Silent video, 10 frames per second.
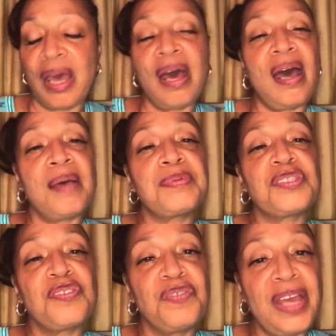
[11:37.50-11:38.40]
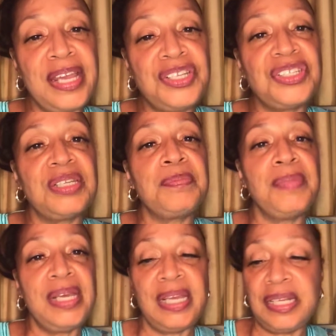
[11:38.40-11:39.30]
Observation
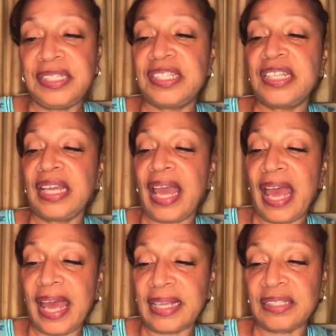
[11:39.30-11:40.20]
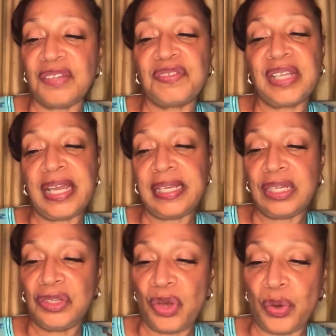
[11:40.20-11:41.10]
means the act of
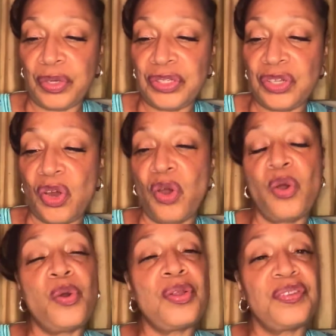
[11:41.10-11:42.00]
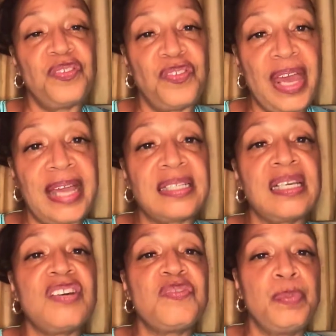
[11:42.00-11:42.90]
taking notice or the fact
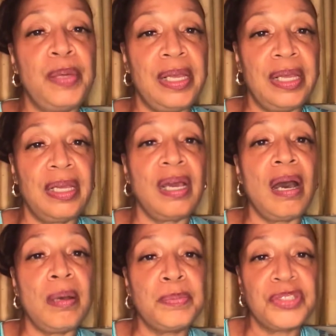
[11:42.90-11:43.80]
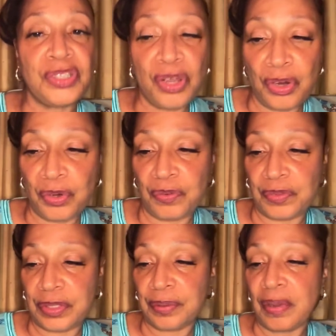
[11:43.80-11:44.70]
of being
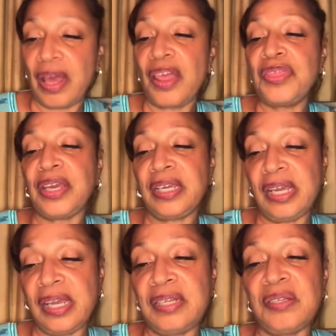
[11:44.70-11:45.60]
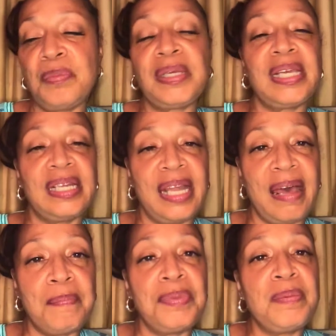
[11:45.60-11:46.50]
observed. The kingdom
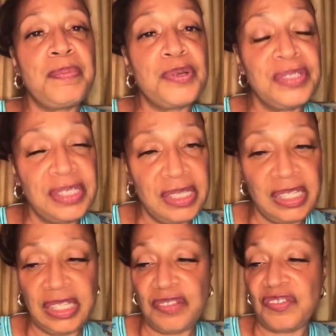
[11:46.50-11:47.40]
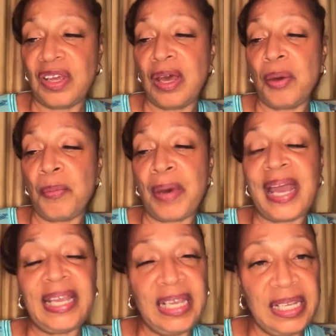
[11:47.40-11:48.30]
cannot be perceived
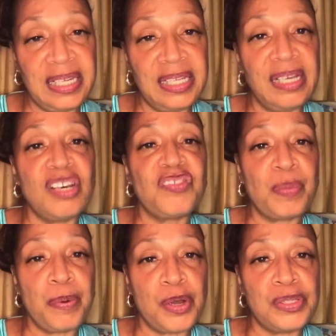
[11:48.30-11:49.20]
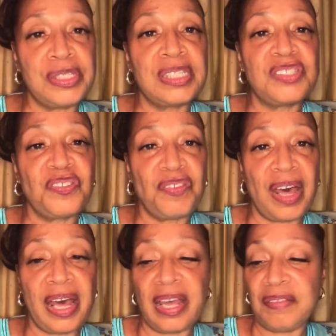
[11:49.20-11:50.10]
by any of a person's
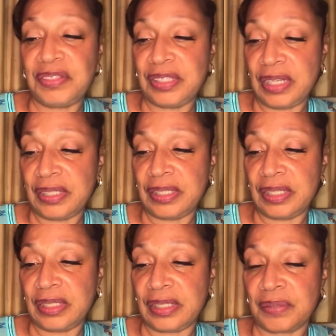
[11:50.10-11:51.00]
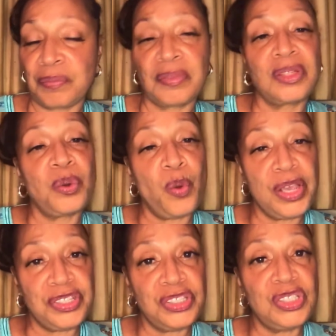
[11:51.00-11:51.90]
five senses.
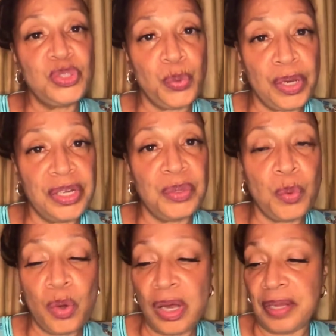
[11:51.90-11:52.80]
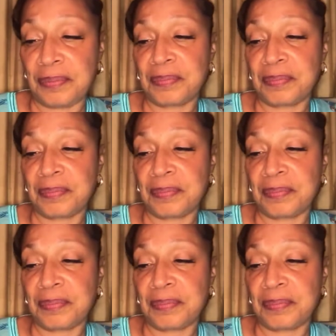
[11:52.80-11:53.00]
Question 21.